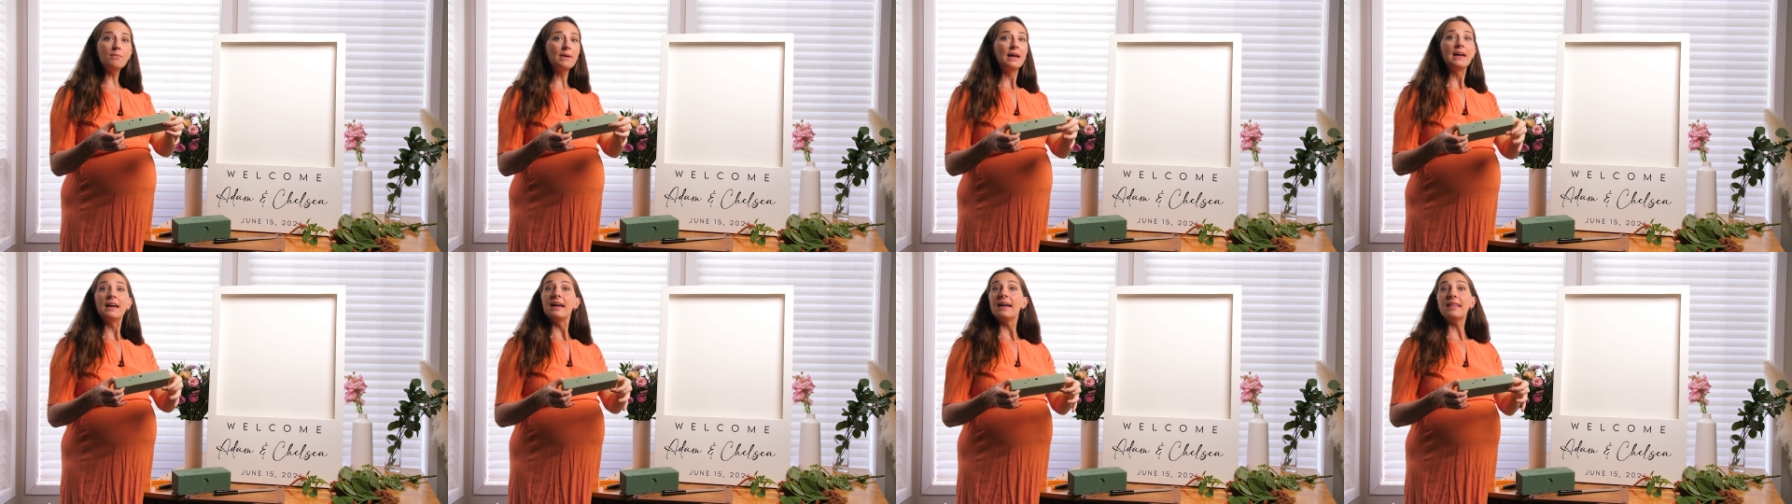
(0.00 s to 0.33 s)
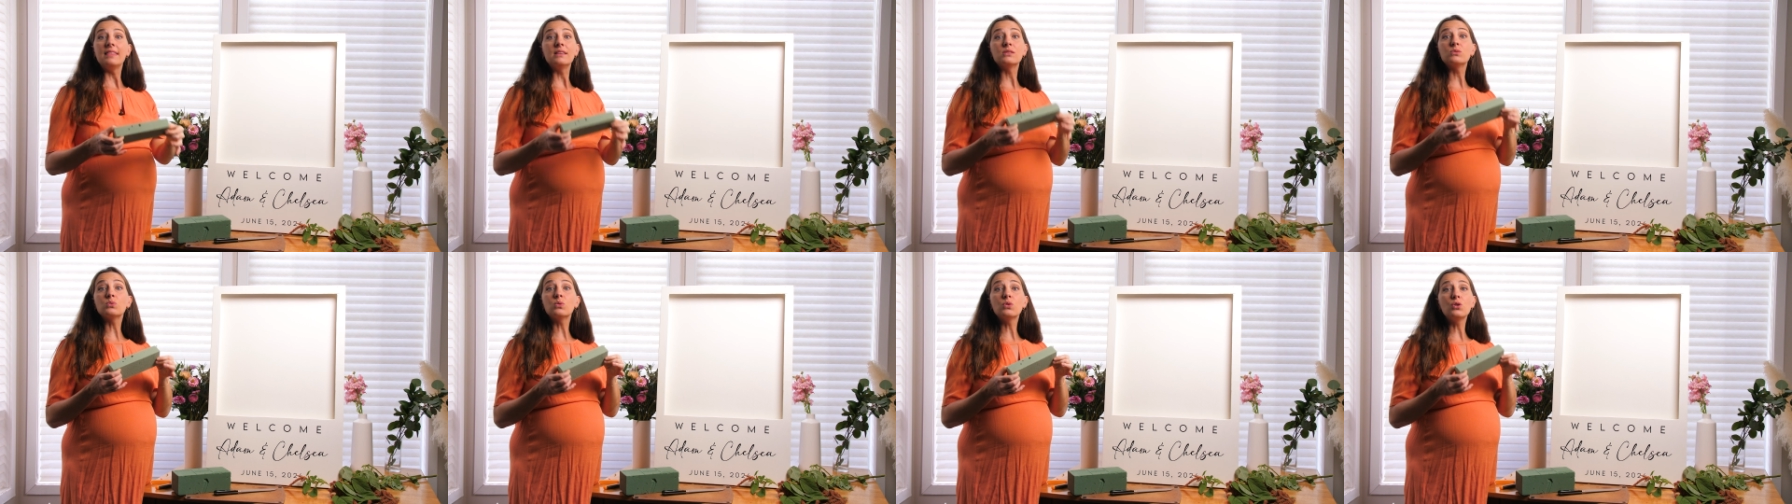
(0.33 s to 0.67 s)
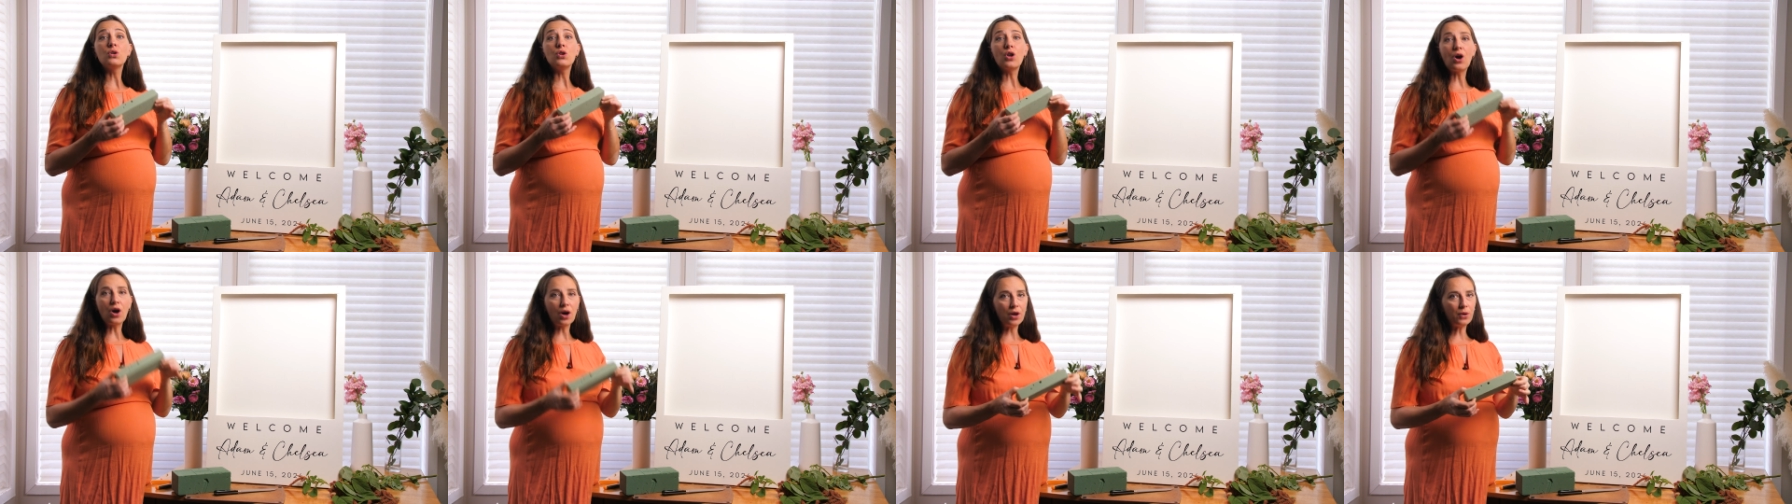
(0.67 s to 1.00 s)
and this will
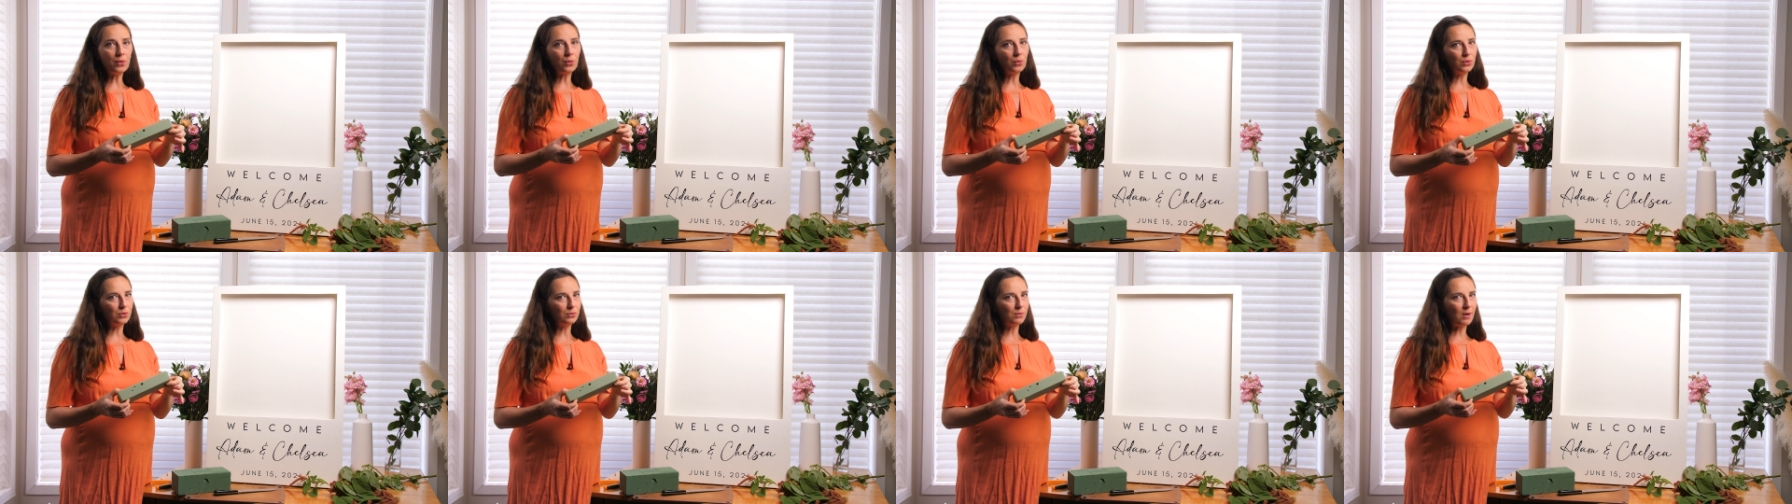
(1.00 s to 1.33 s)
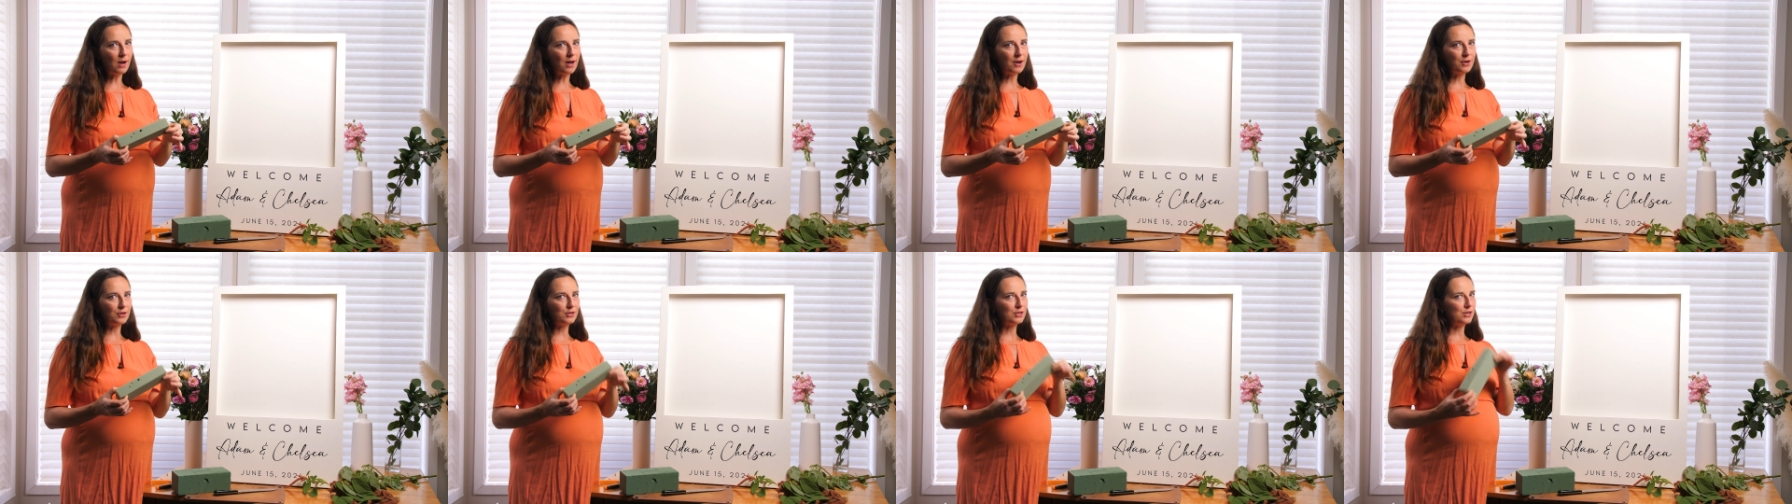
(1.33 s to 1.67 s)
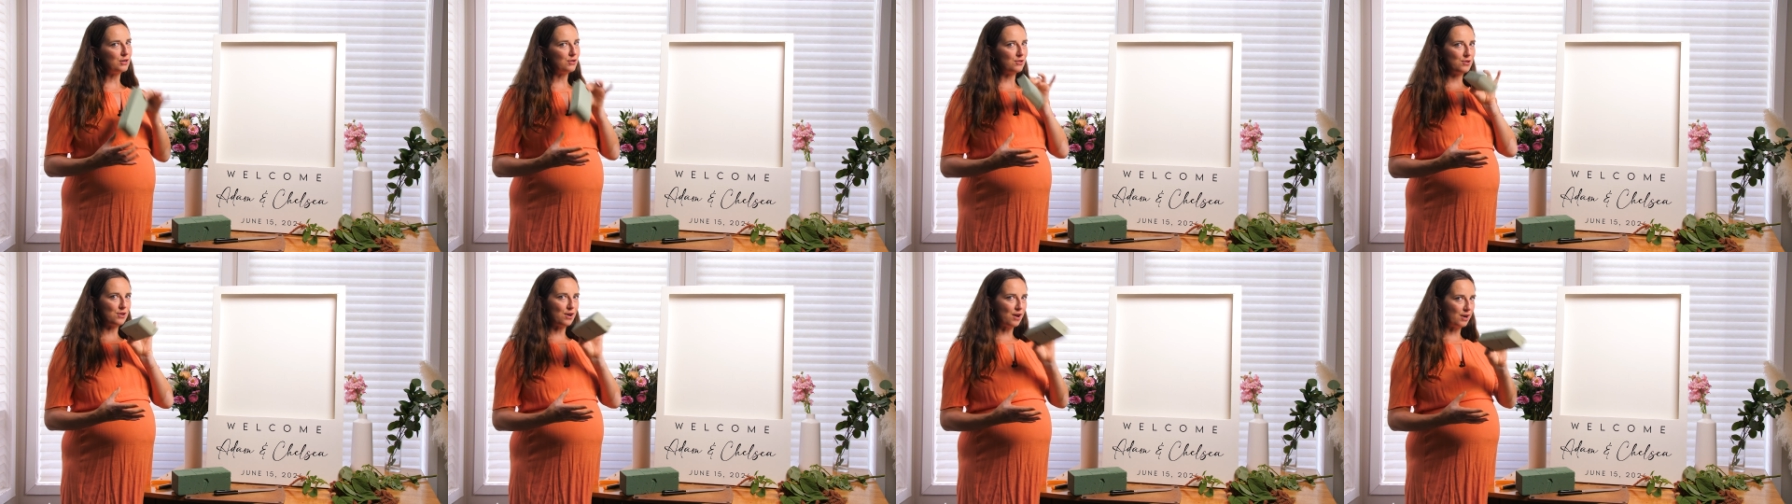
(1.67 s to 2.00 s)
not hold water,
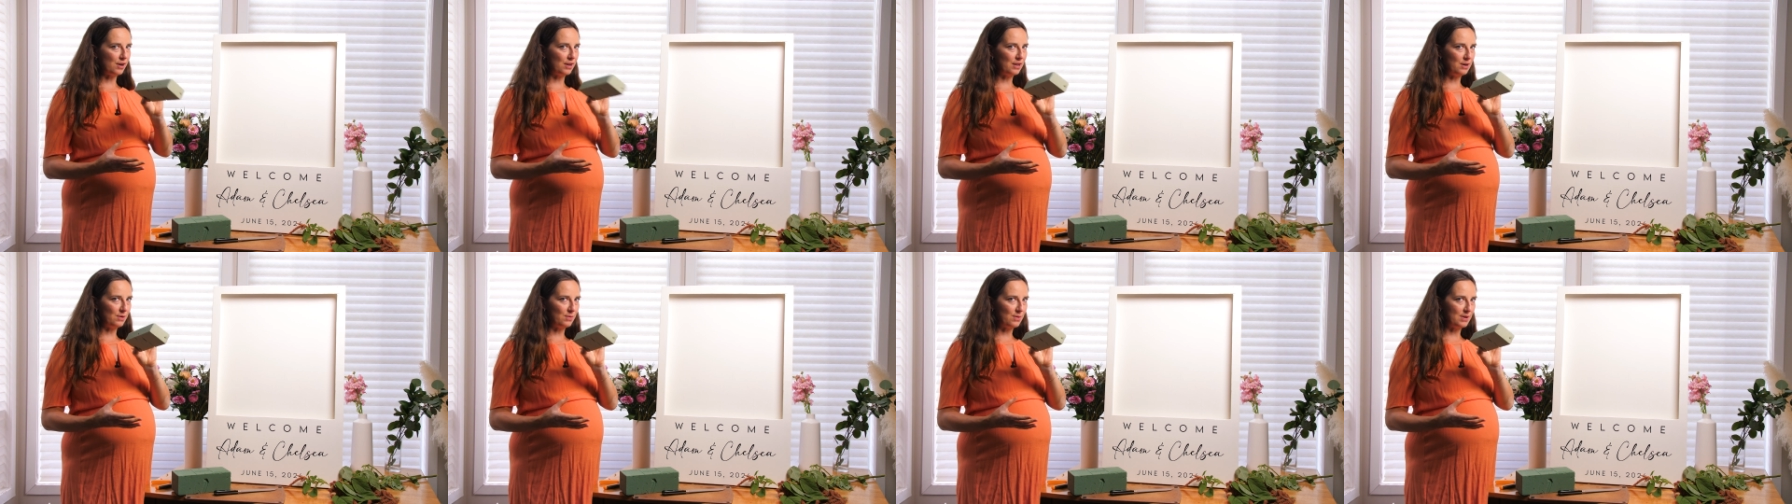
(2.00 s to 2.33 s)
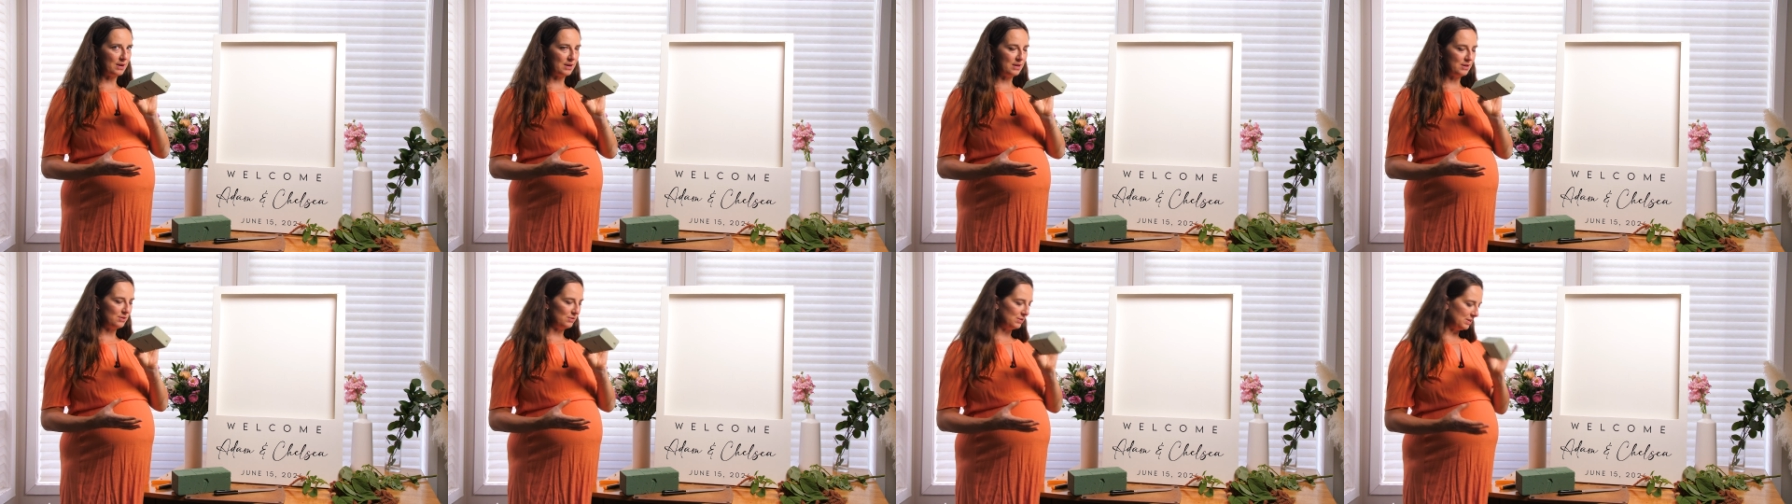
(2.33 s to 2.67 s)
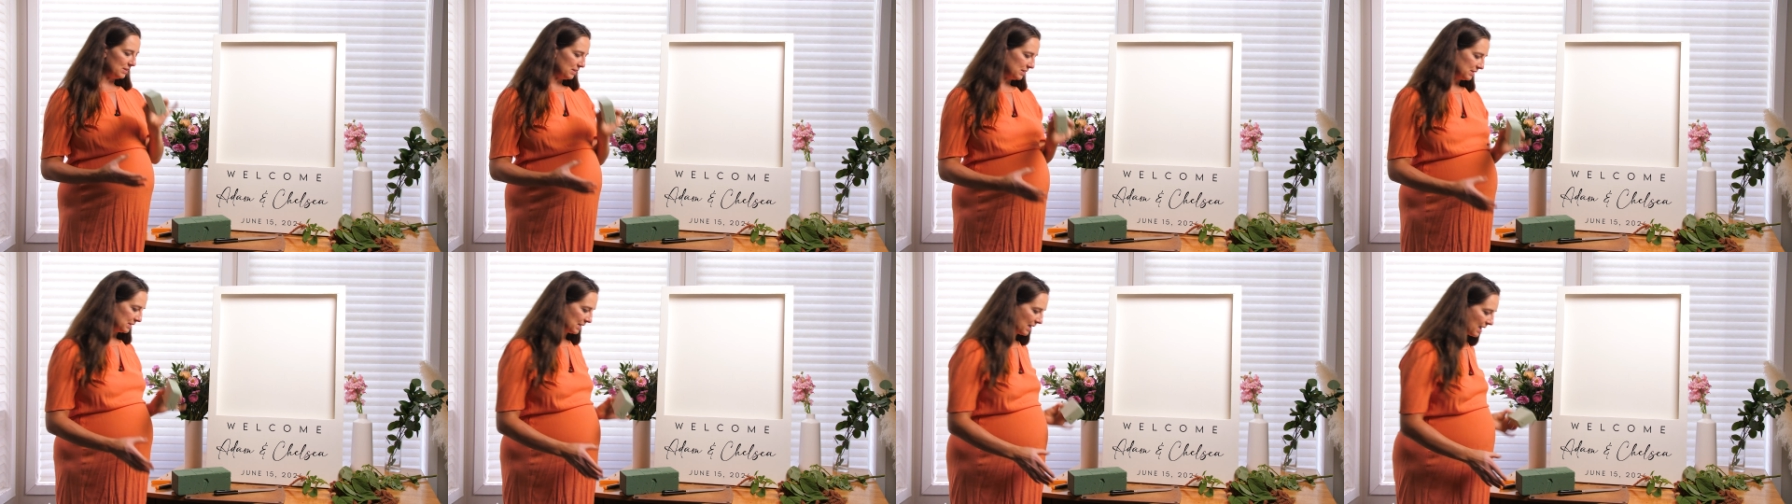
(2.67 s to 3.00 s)
so you're not gonna wanna use
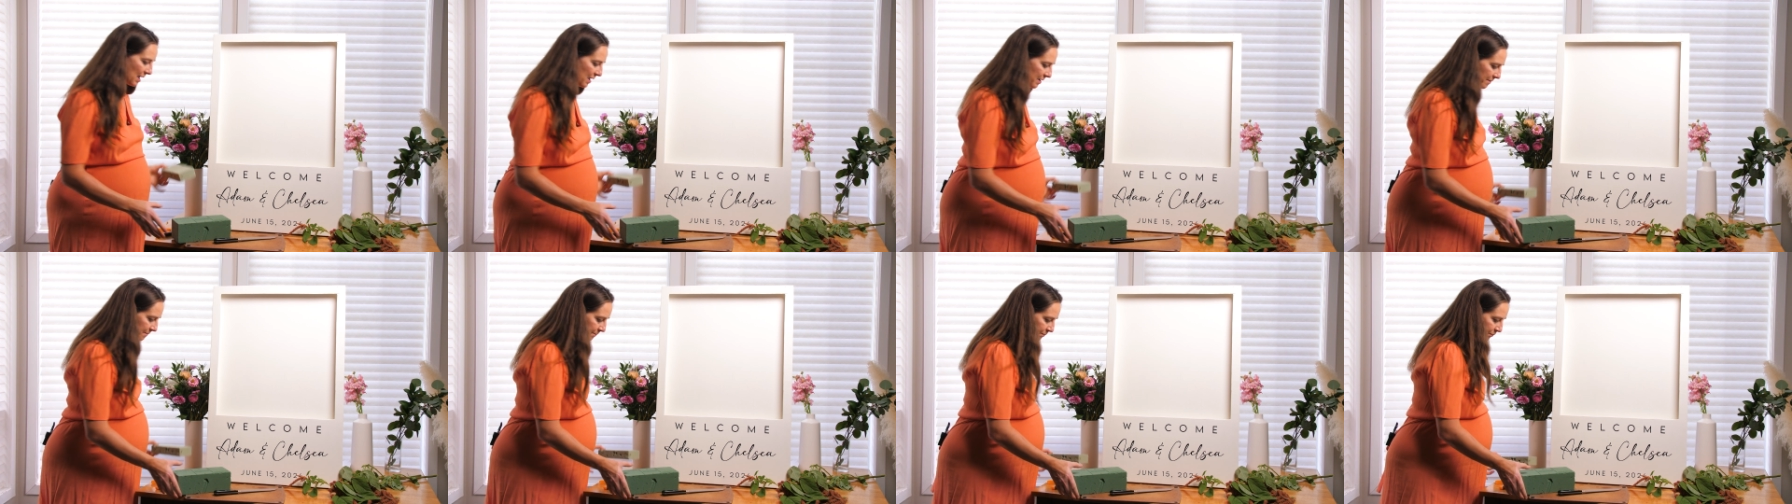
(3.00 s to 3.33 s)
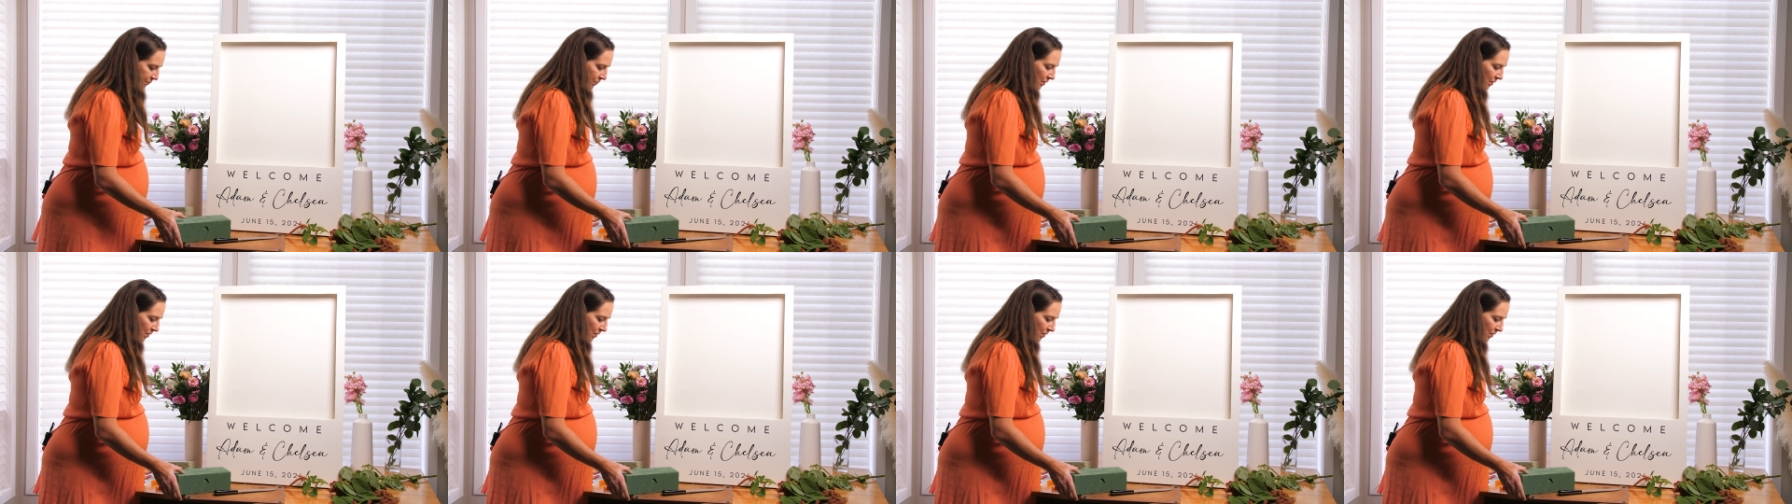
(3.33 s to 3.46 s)
this guy.